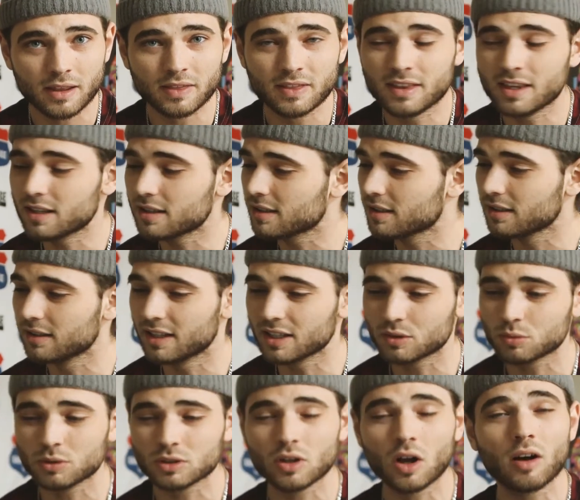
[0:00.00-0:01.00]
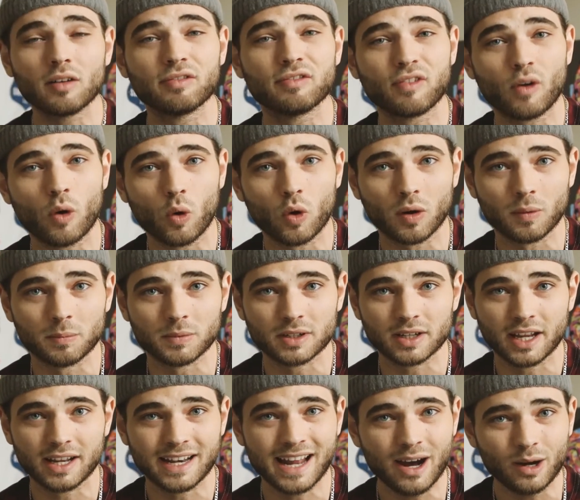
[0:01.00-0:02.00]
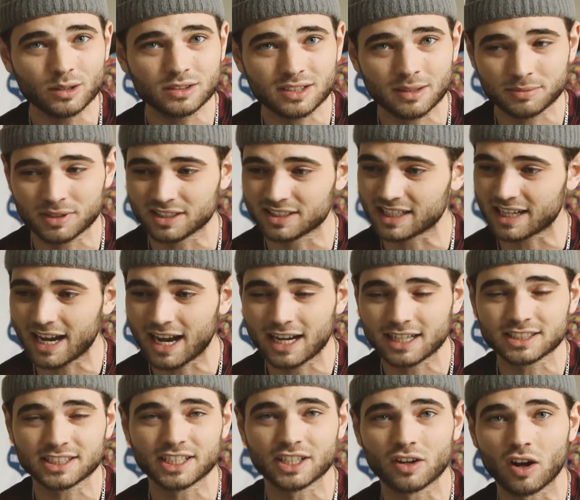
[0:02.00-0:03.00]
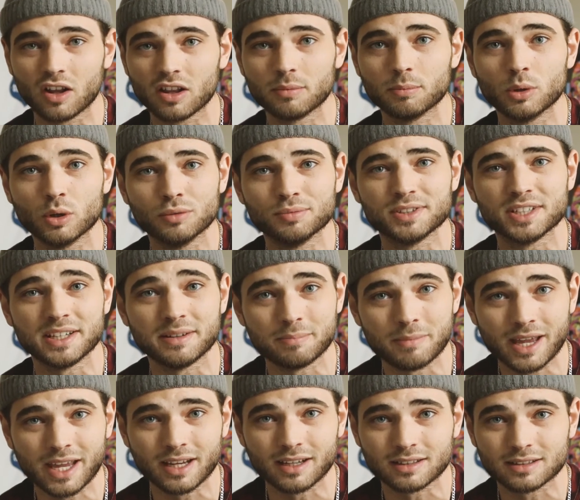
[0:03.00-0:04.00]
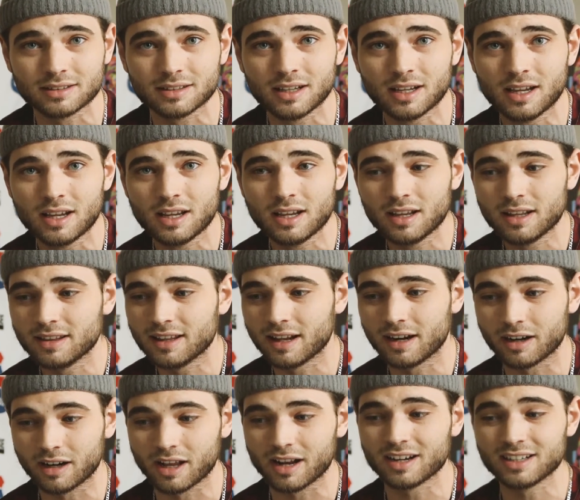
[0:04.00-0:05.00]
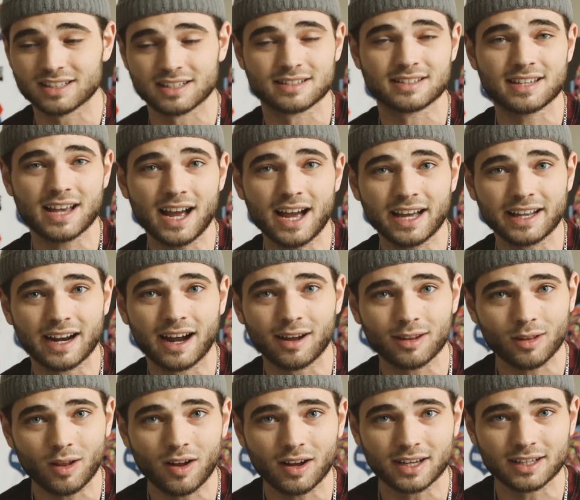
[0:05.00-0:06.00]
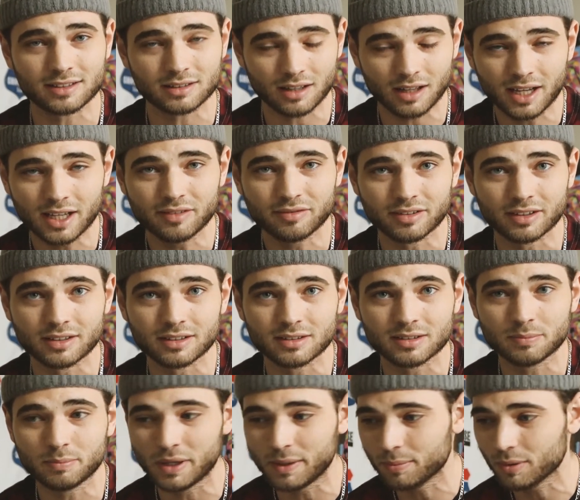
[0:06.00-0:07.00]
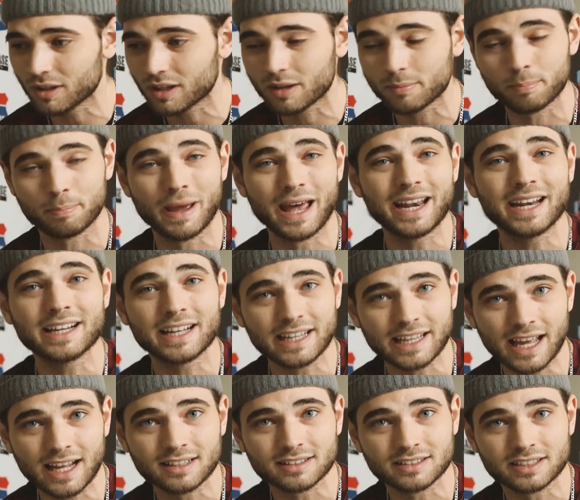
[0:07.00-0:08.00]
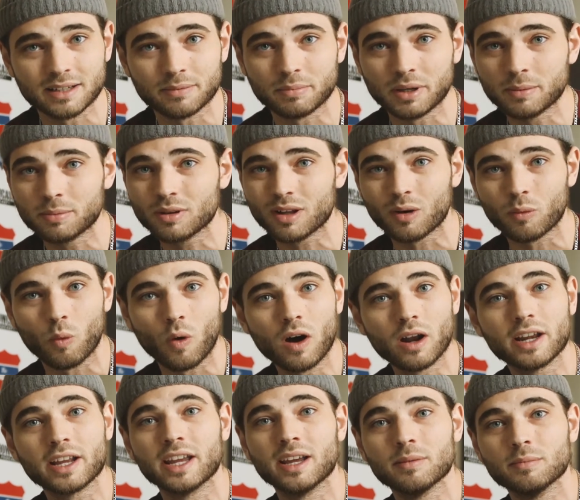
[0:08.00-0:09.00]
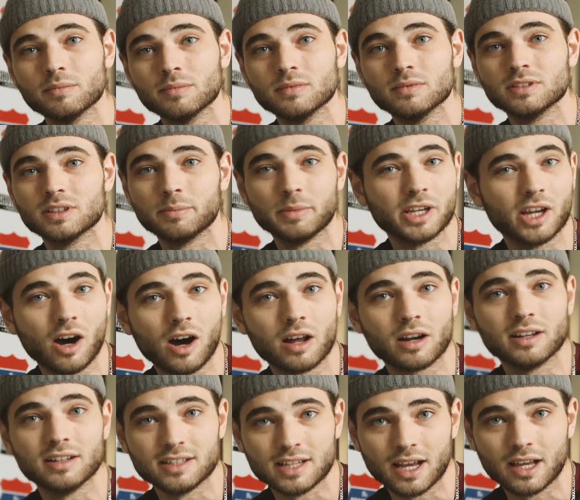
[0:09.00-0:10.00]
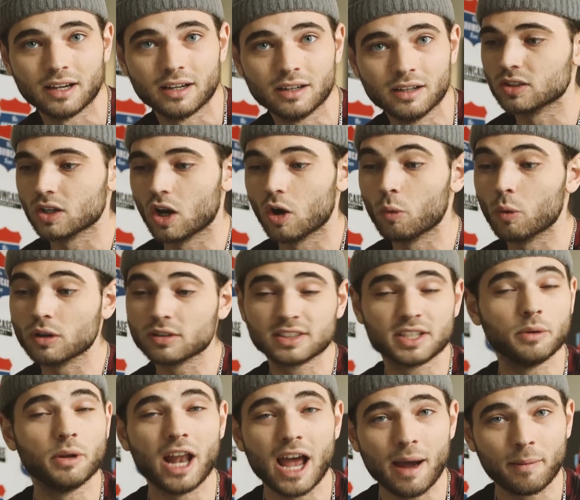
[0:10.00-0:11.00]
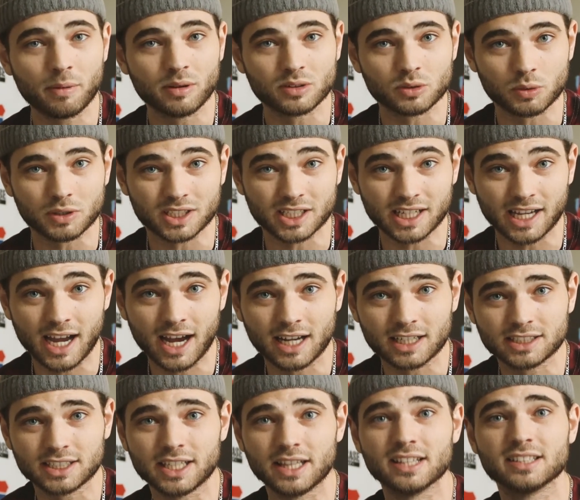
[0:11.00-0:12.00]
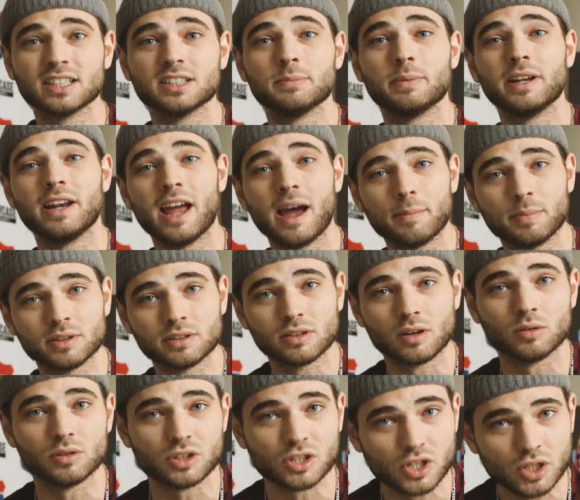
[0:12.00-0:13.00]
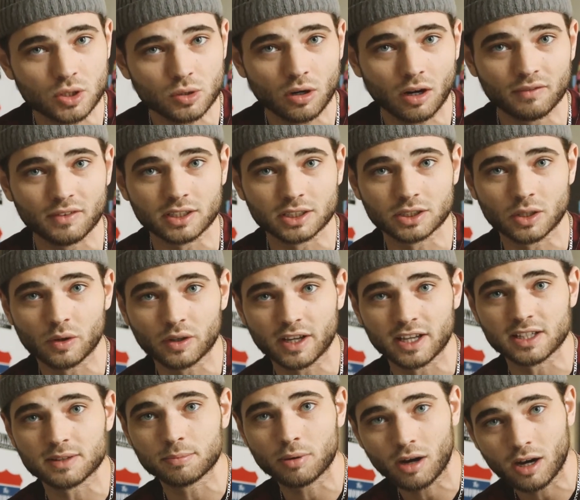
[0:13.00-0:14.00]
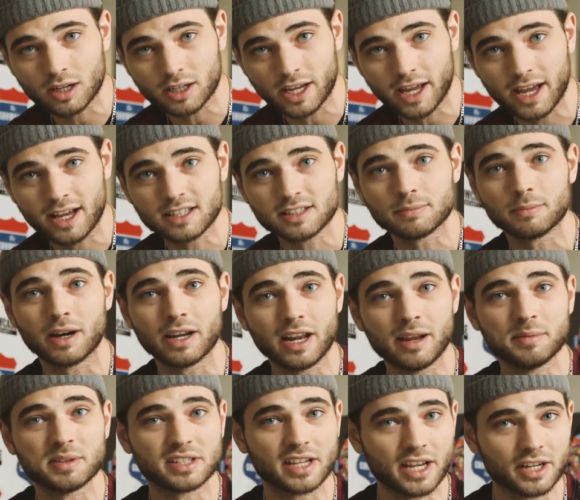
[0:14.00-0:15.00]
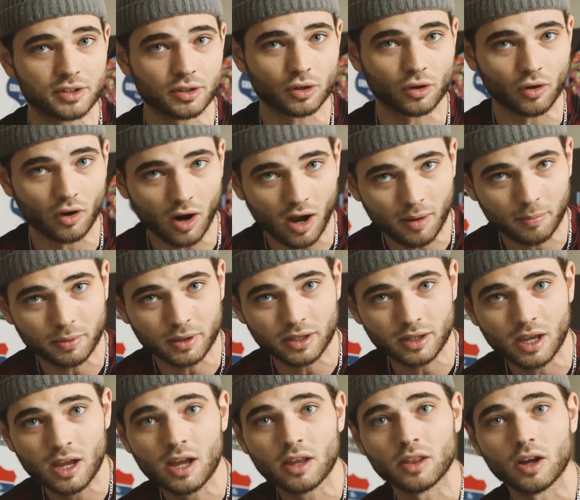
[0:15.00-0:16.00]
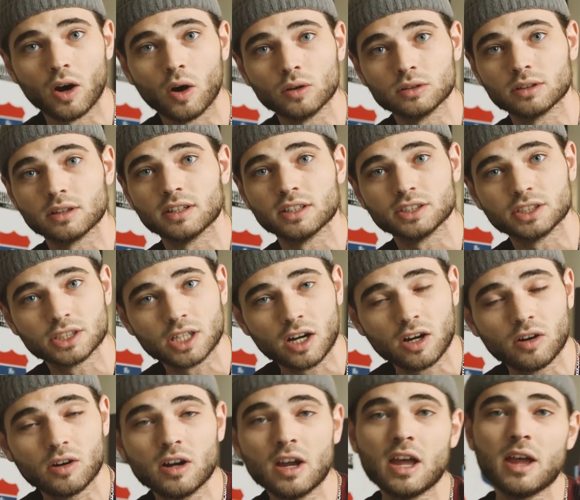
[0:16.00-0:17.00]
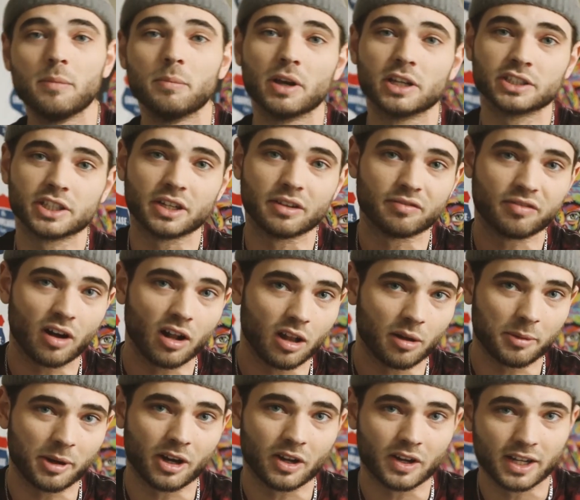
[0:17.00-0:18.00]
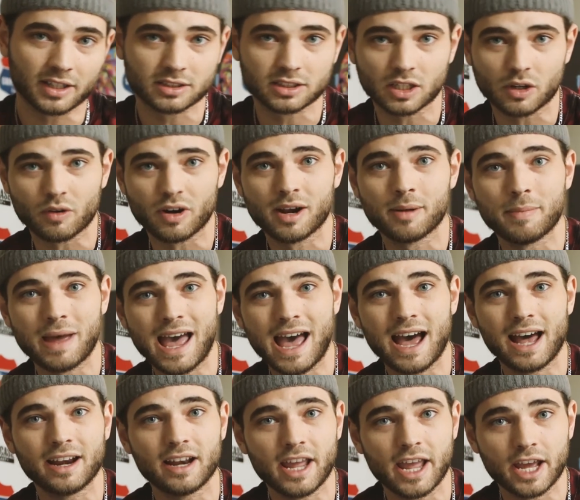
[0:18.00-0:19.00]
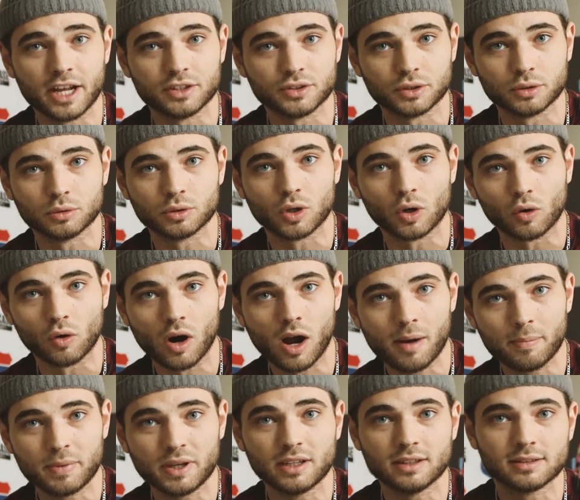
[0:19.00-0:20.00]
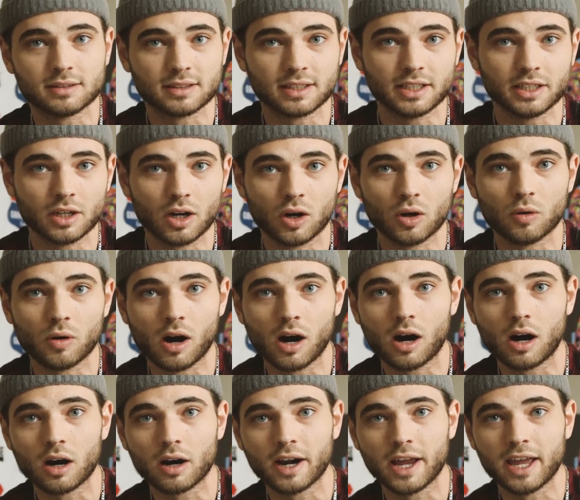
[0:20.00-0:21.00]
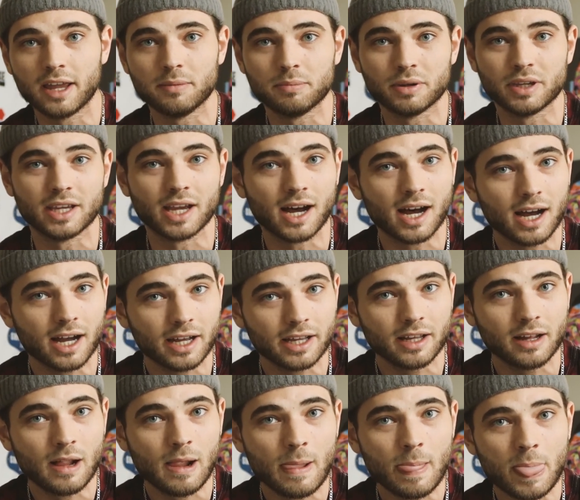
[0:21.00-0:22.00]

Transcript: This was all formed, and now it's up to Tekashi and all the moves he makes that are going to decide how long his life is. People are betting against him. People are wanting him to be gone and dead. So we'll see what happens with Tekashi. This has been episode 2 of the Showcase podcast. My name is Andrew Corapi, the host of this show. Make sure you follow me on Instagram at Andrew Corapi, Corapi.